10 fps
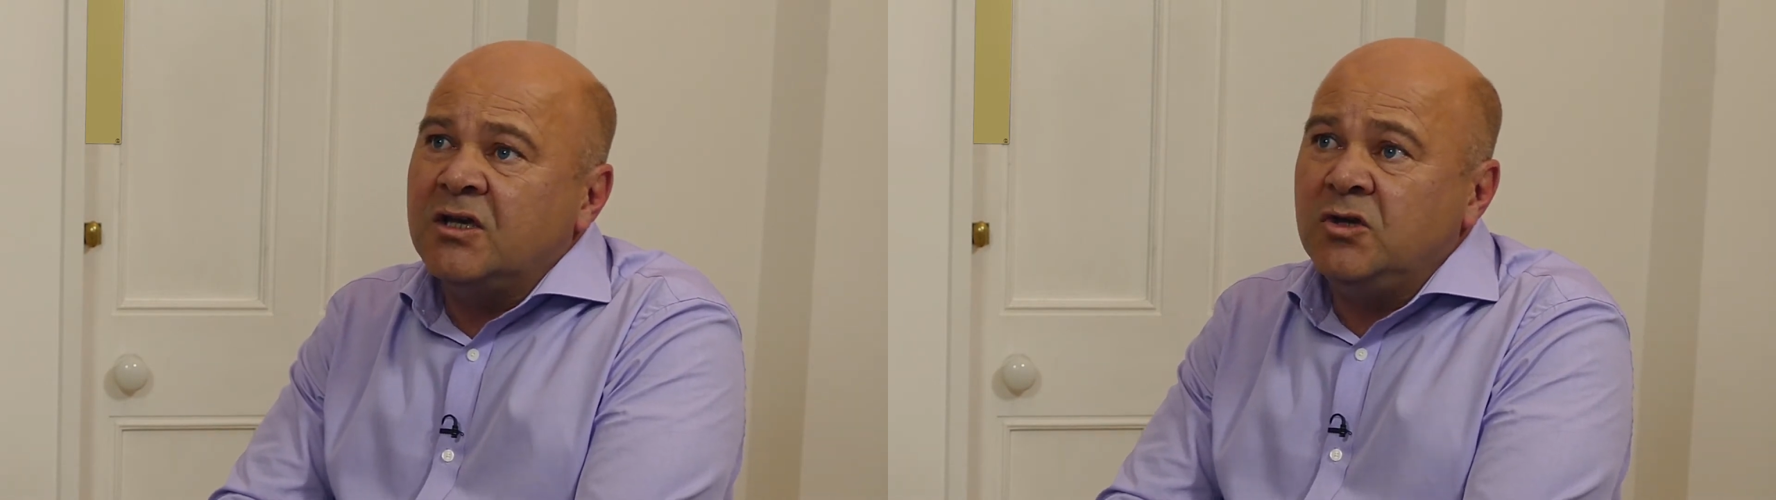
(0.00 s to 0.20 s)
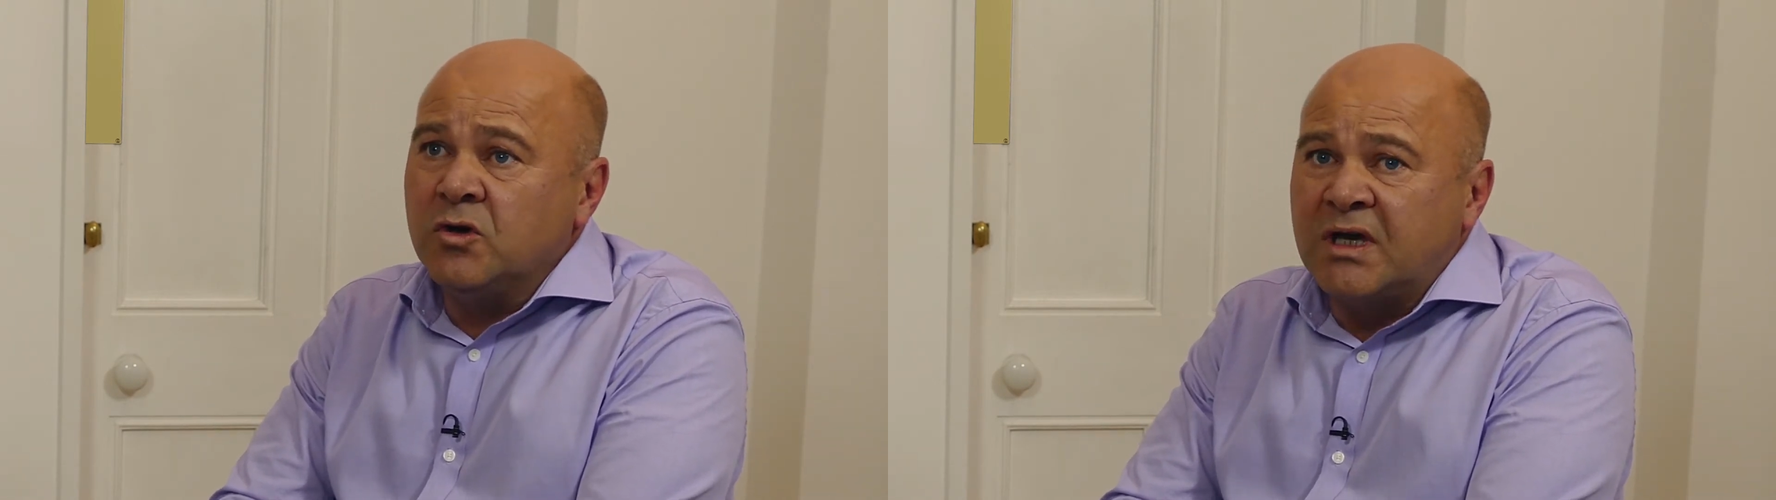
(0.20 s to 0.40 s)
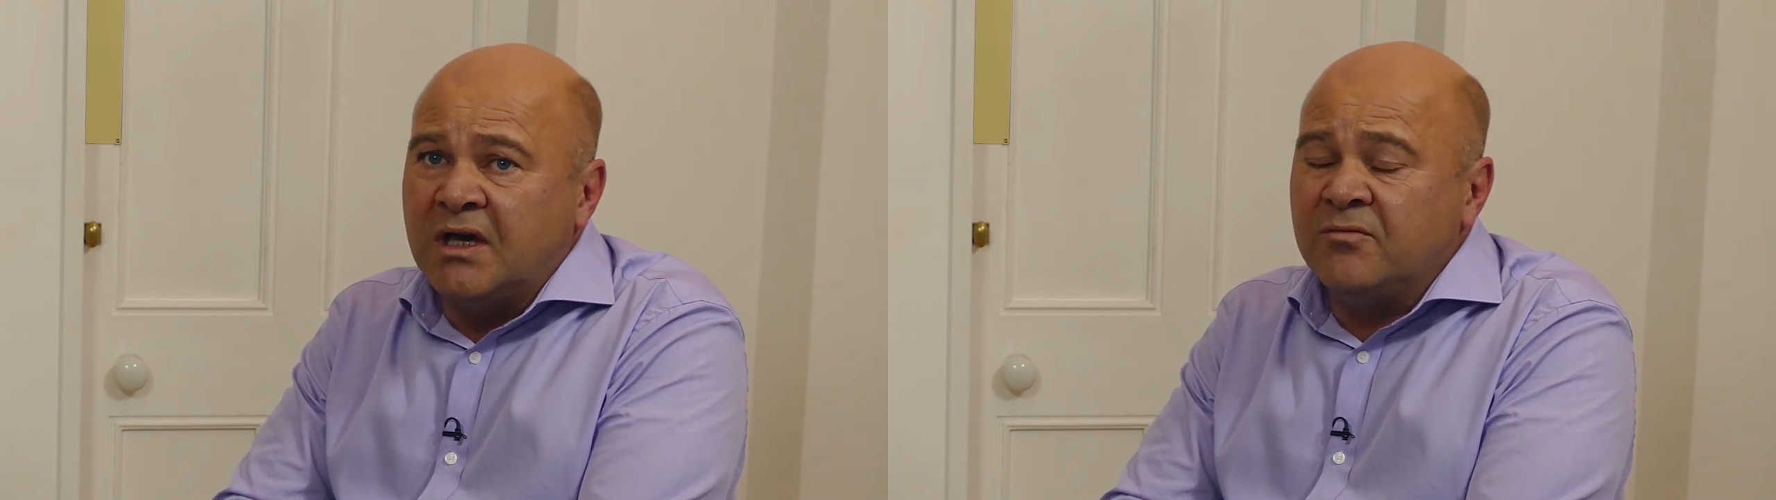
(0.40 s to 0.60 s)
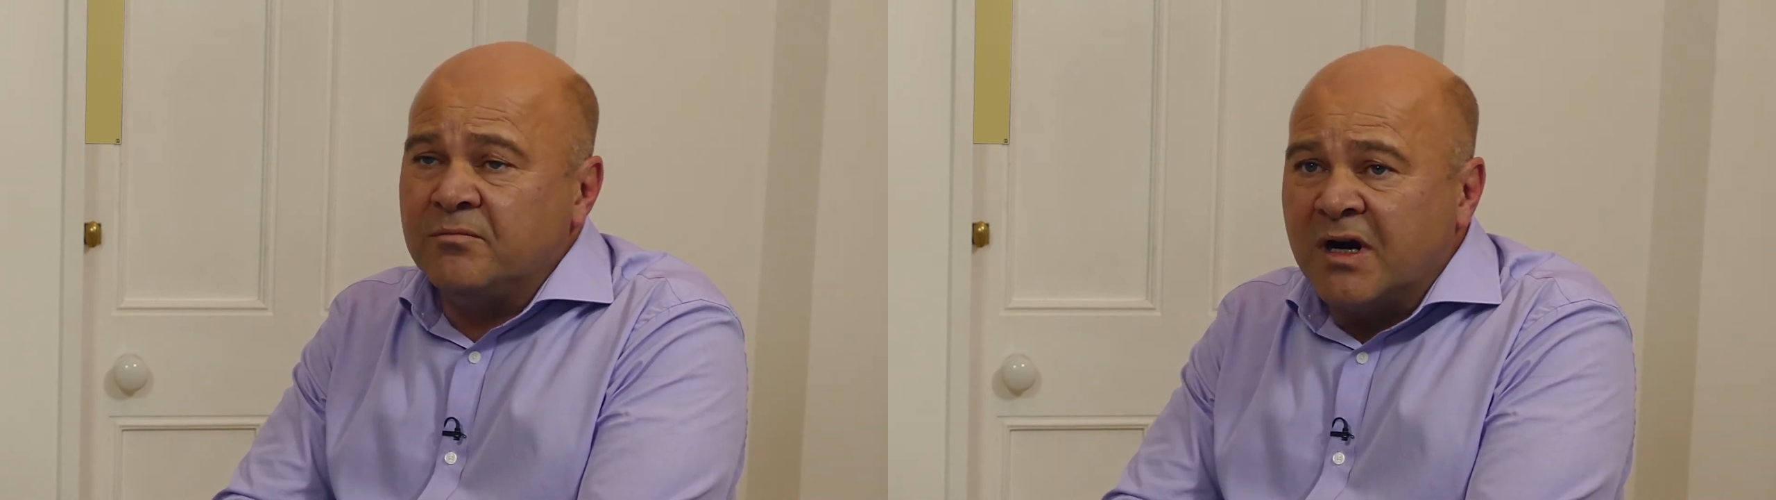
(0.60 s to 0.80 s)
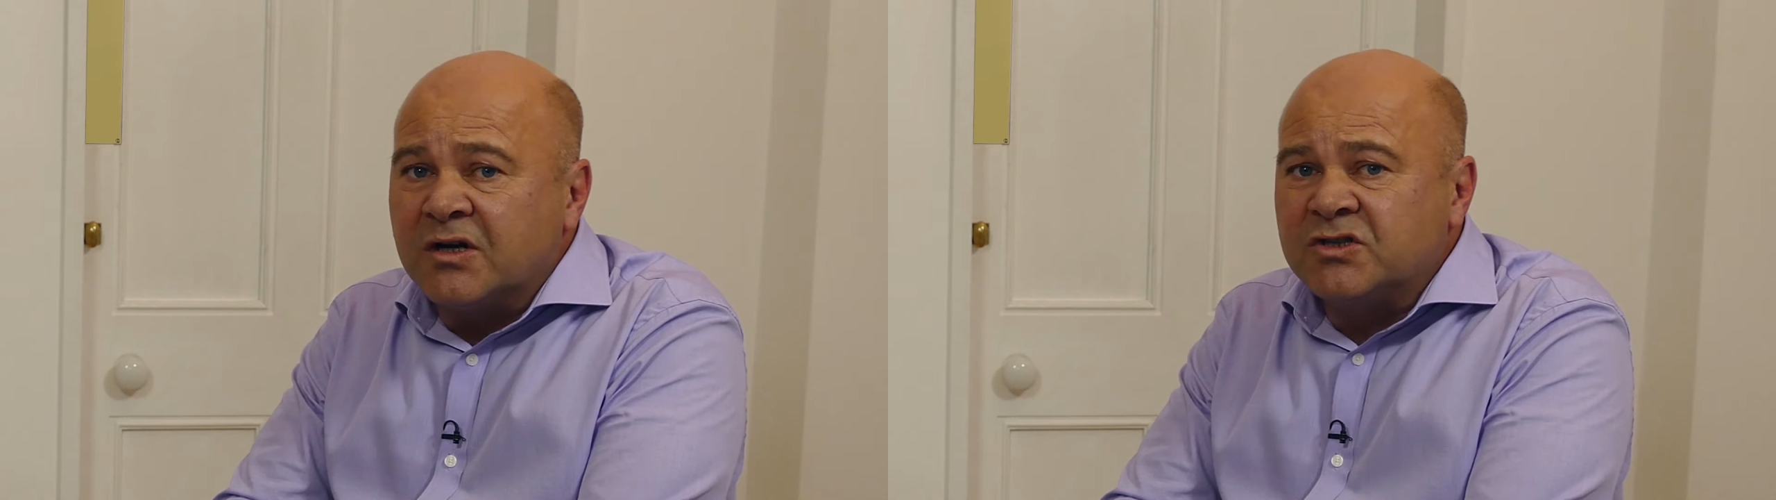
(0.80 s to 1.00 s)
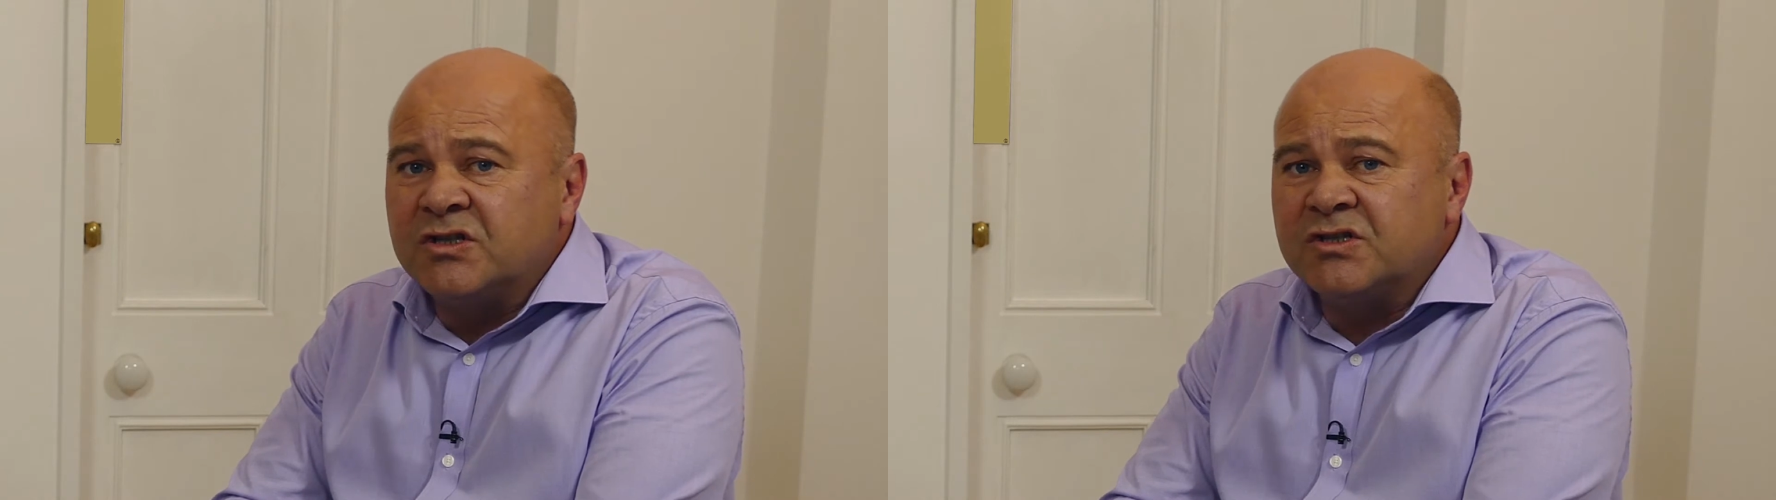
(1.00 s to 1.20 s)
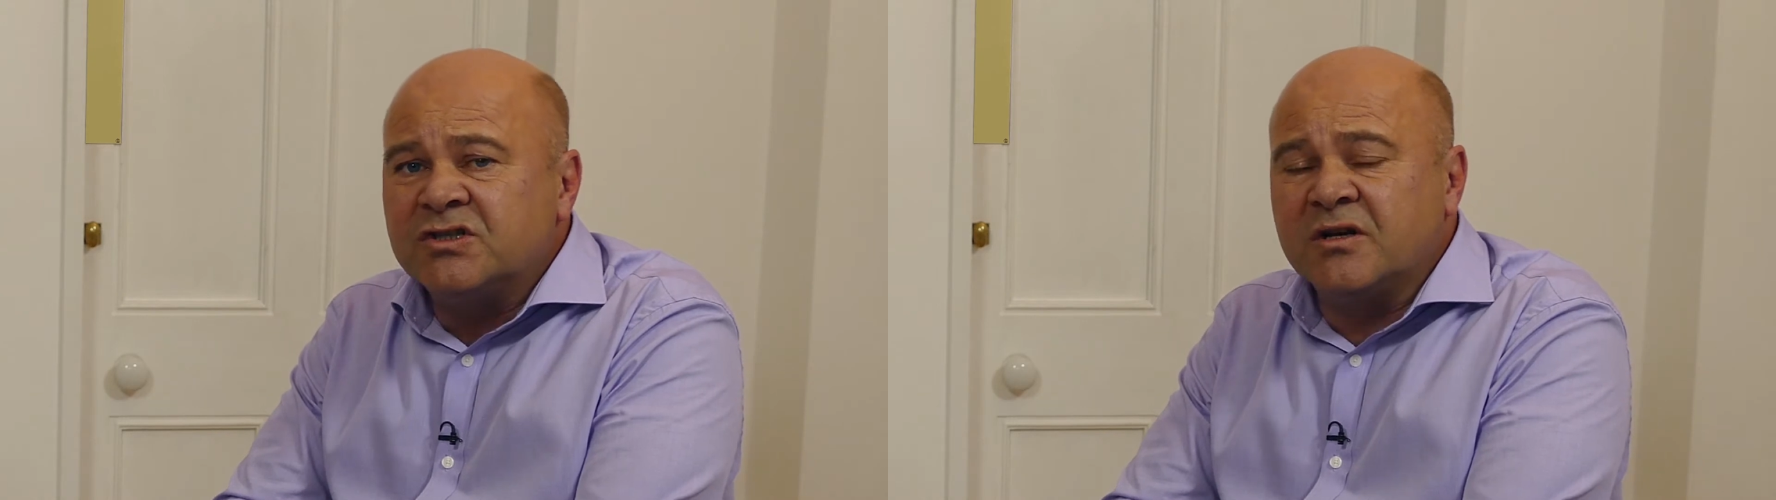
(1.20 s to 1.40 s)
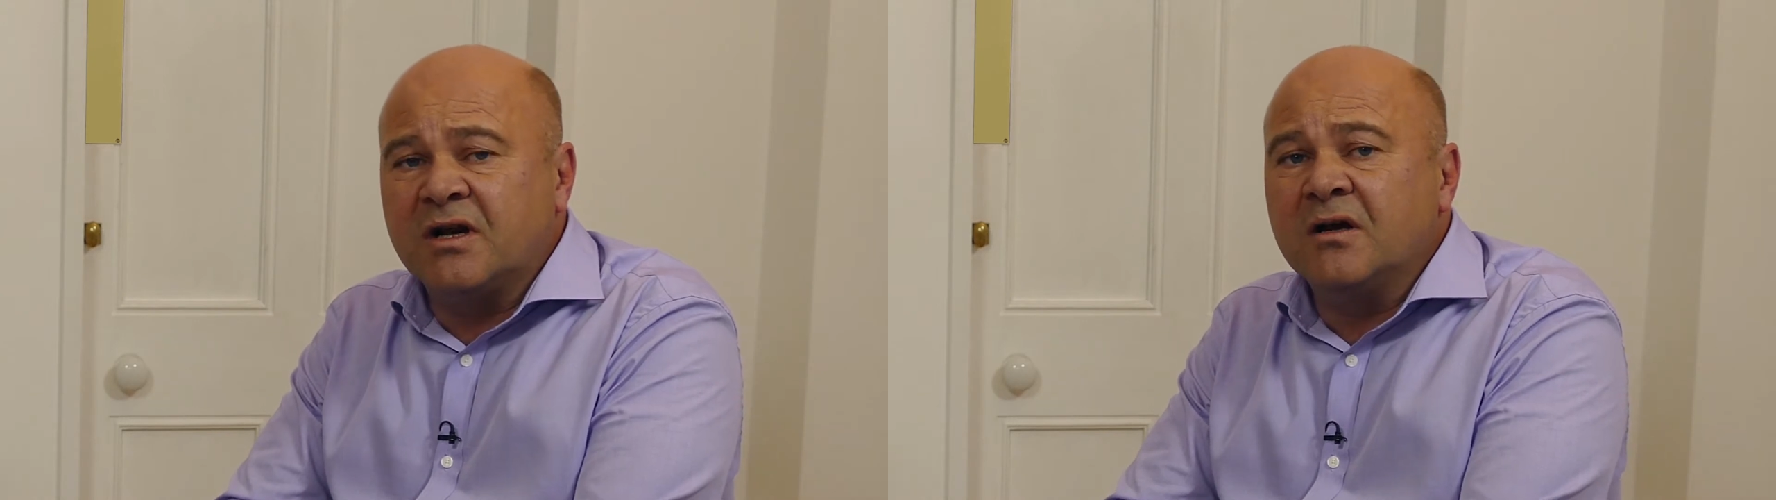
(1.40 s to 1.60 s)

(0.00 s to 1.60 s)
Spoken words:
UK merchants are